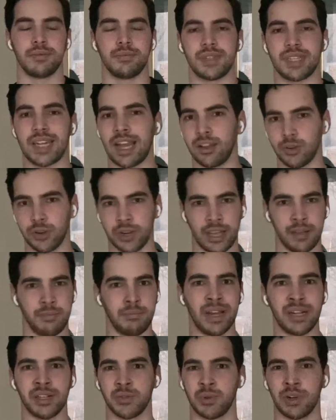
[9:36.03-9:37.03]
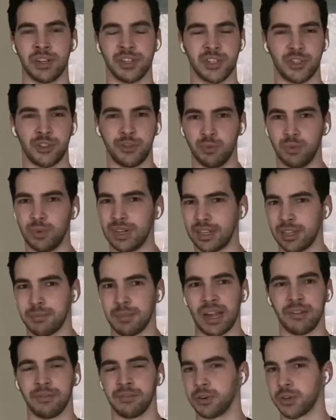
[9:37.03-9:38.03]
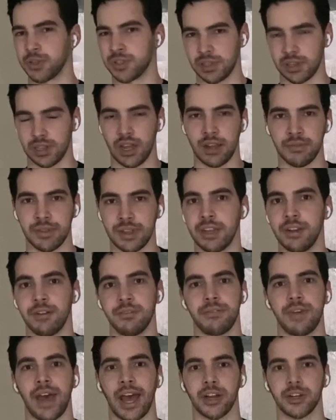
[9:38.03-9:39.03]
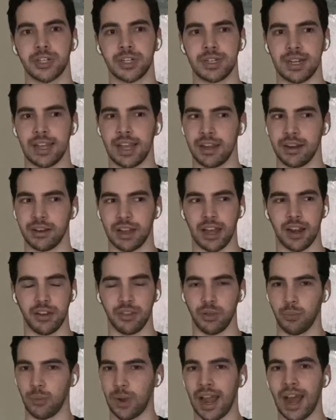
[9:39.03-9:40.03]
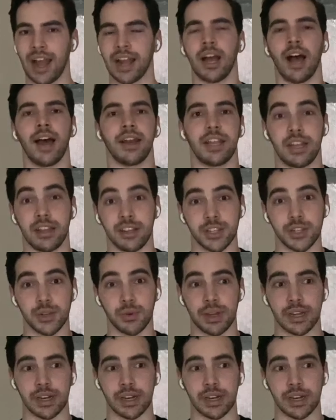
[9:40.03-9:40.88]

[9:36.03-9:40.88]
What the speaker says: Tailoring in menswear is really my first love in fashion and kind of the way I got into it.